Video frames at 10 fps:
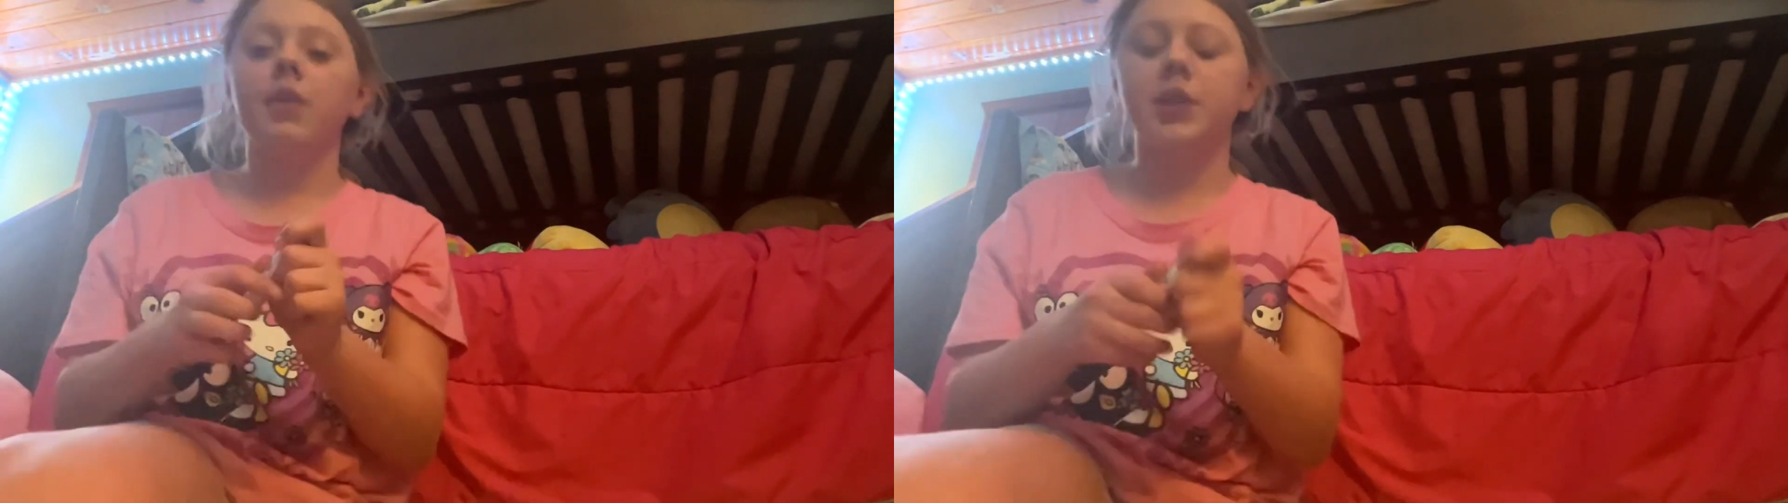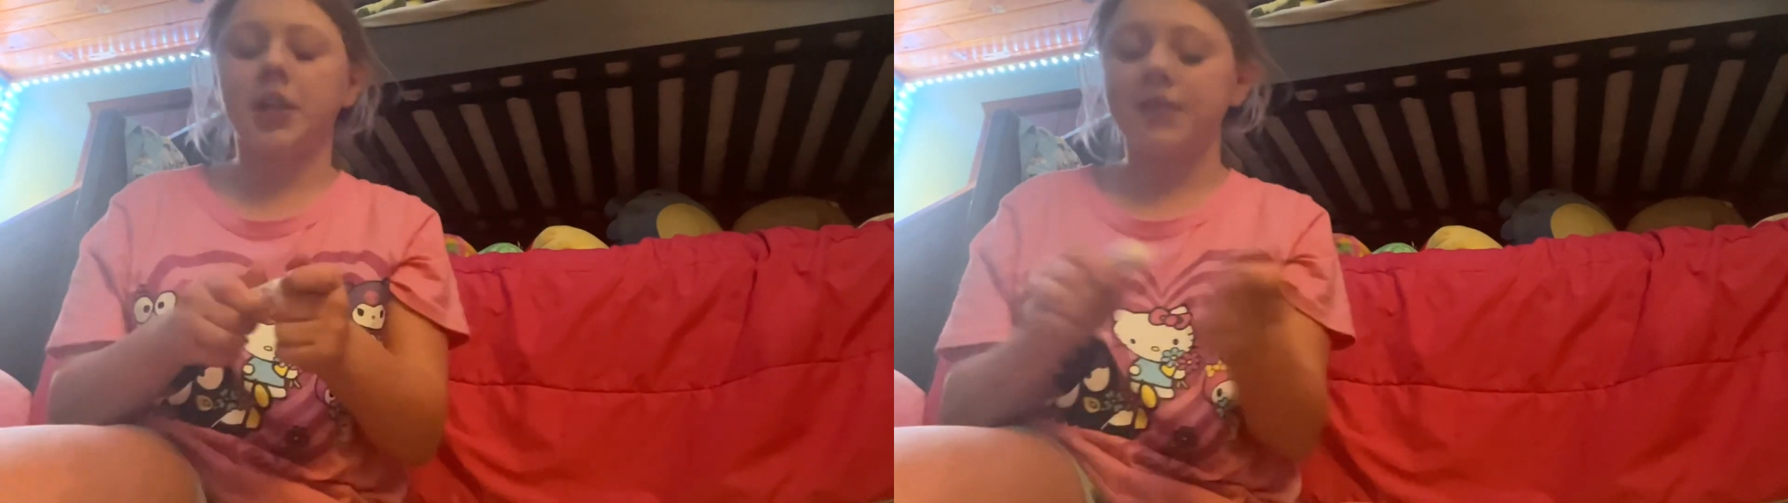
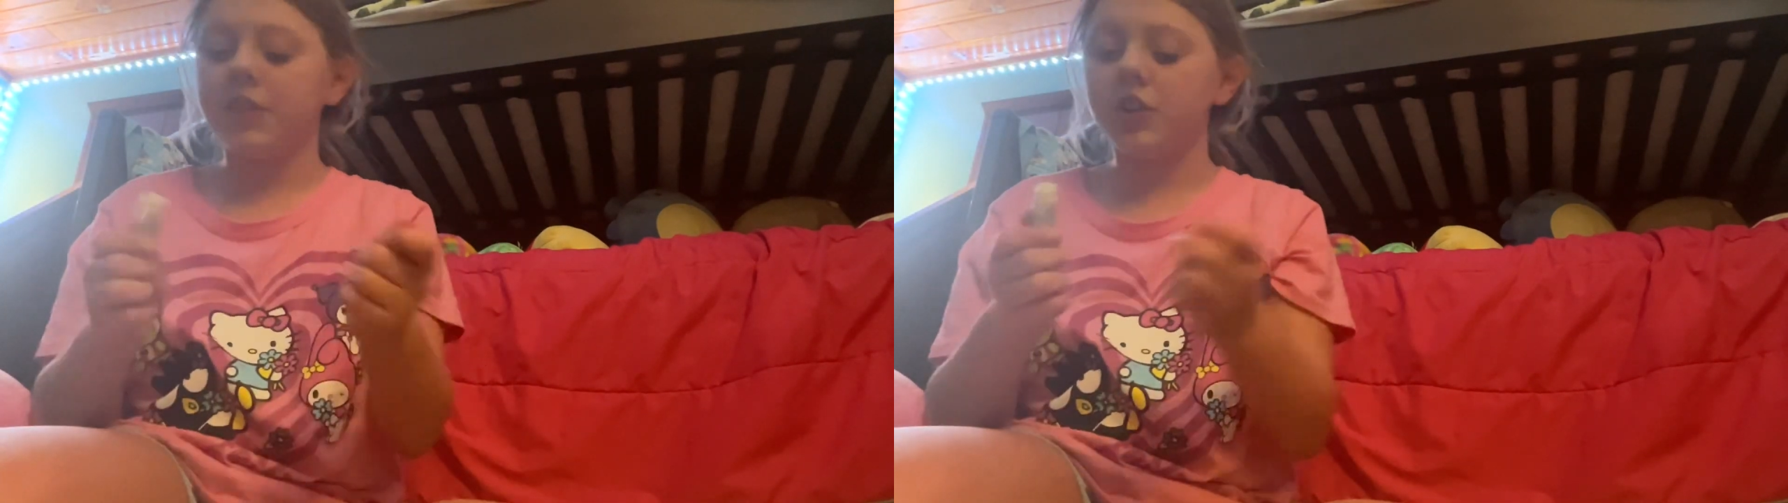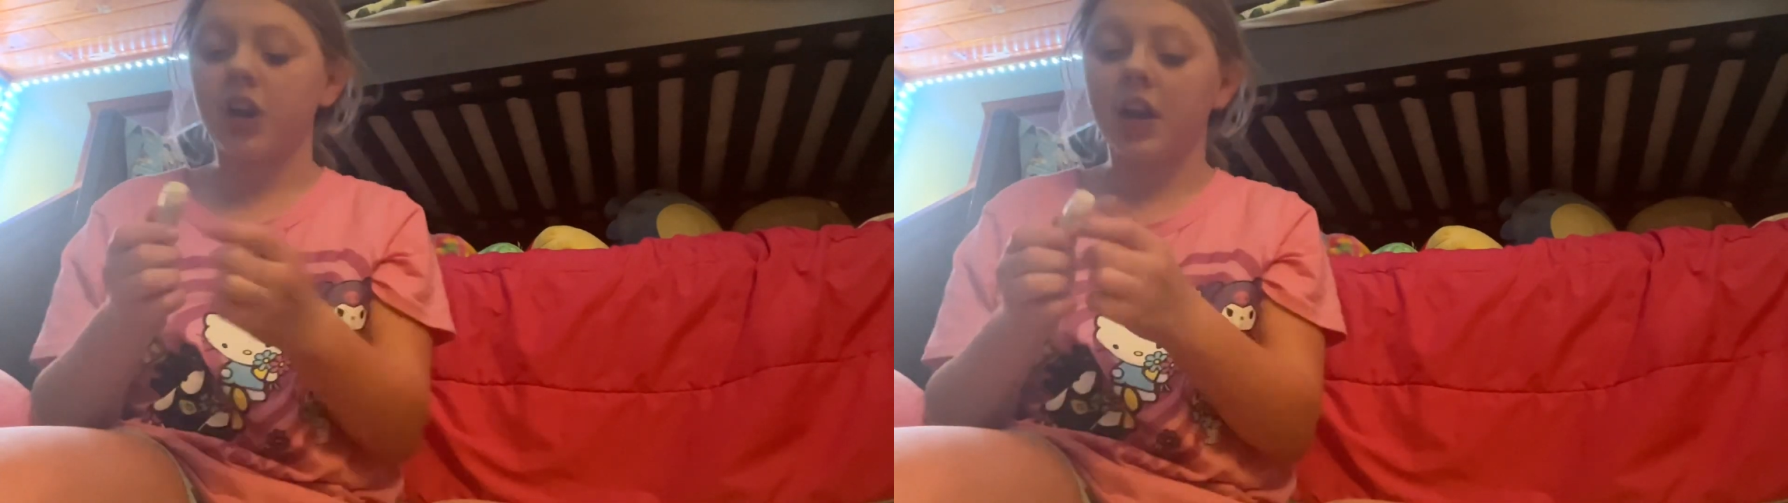which I've
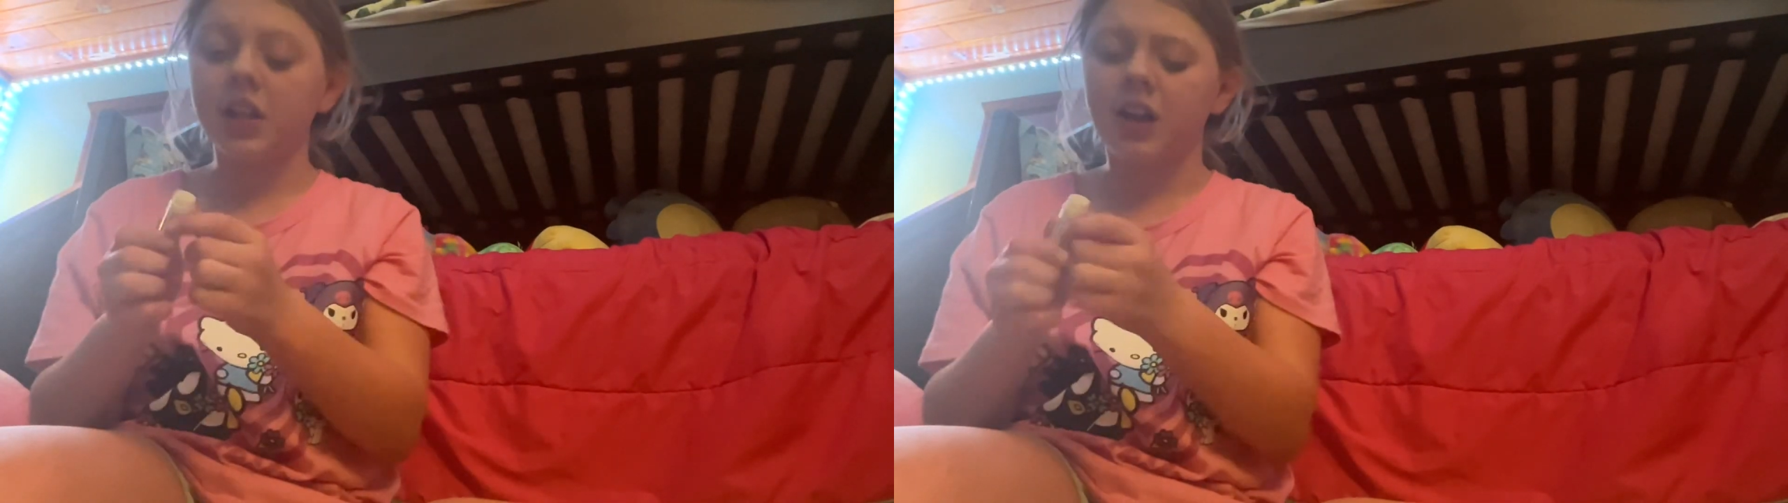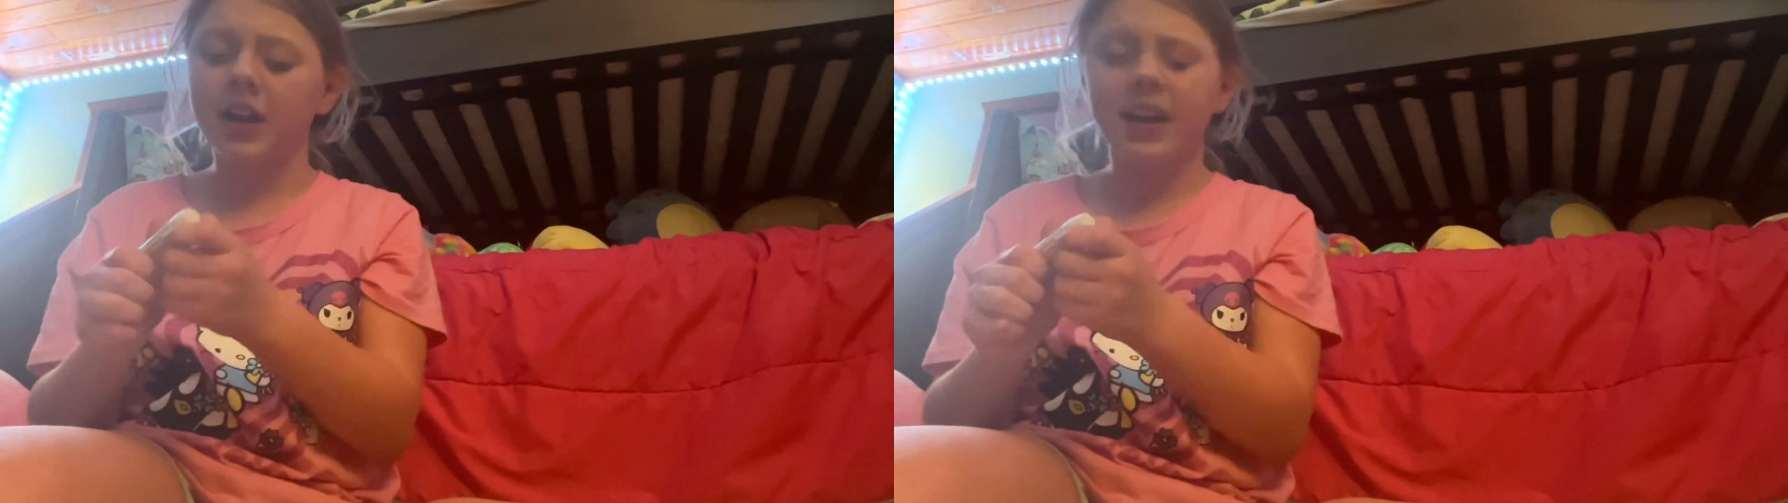never tried the cotton